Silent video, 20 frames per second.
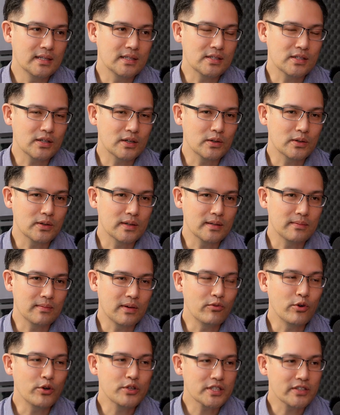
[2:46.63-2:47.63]
So my
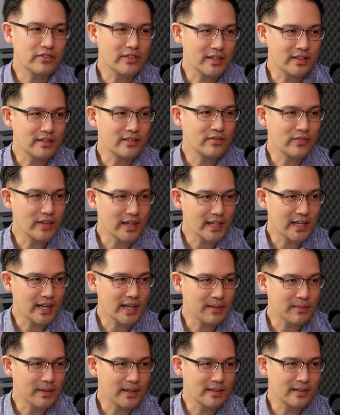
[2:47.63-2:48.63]
roots are in
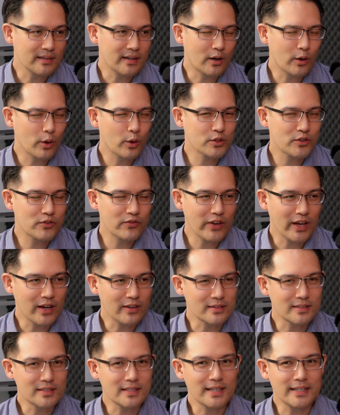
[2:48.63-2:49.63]
Vietnam, and I always
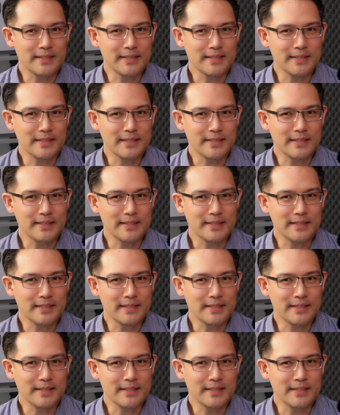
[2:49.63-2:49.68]
felt